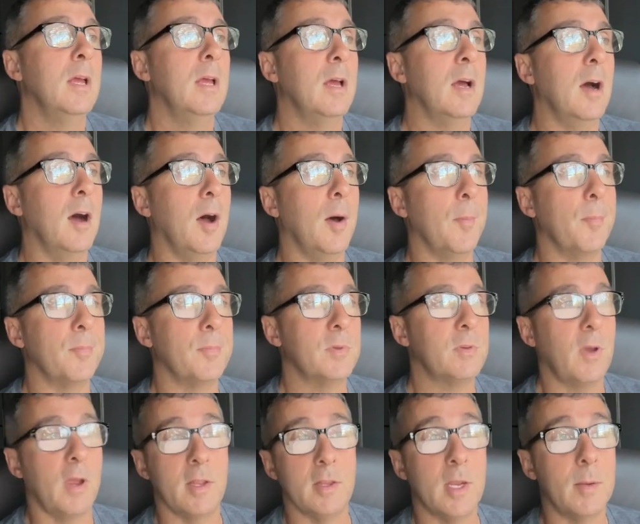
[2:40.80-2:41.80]

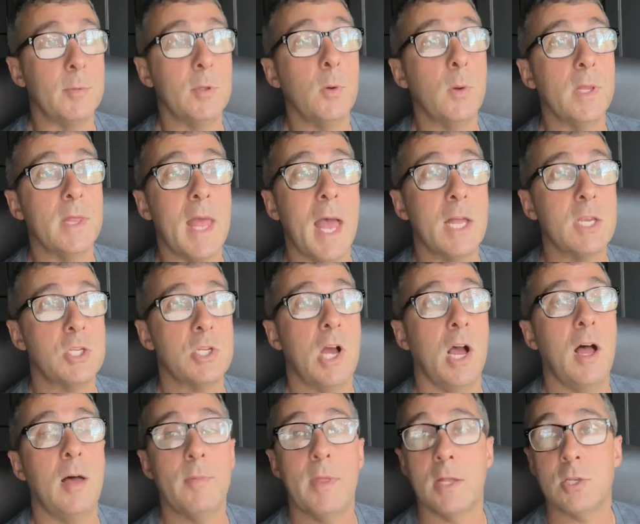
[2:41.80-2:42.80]
So I ended up doing that
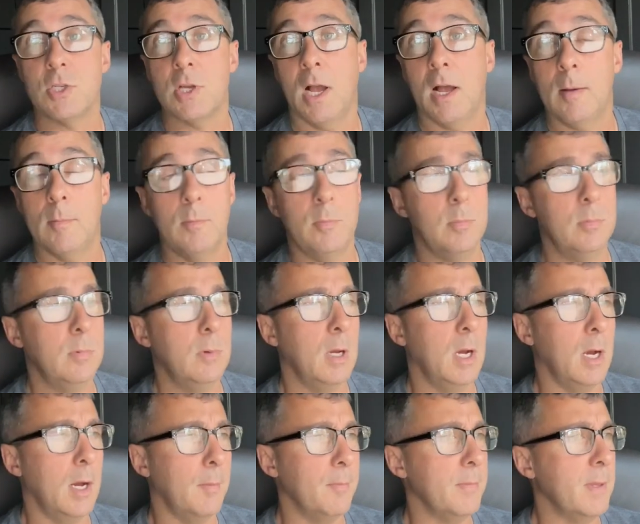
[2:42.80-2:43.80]
job. It
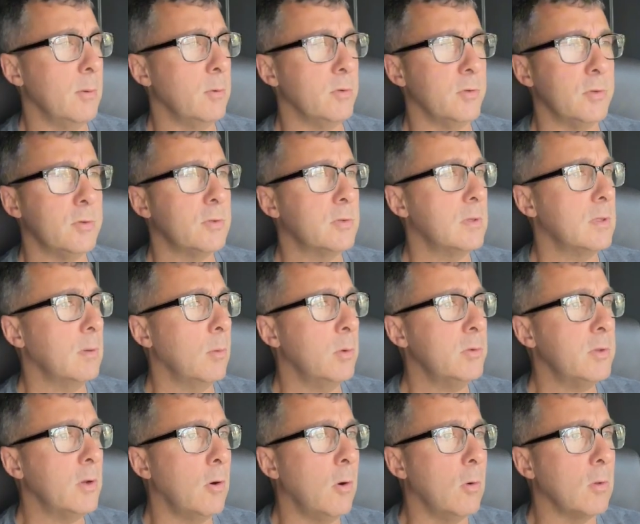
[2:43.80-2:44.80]

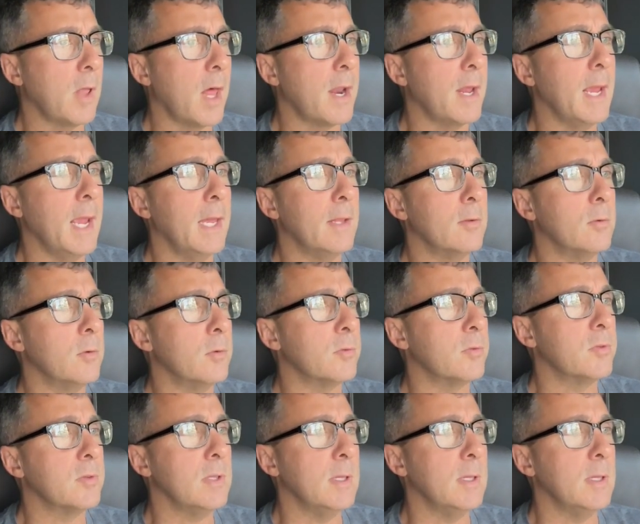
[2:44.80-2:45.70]
wasn't a whole lot of handles.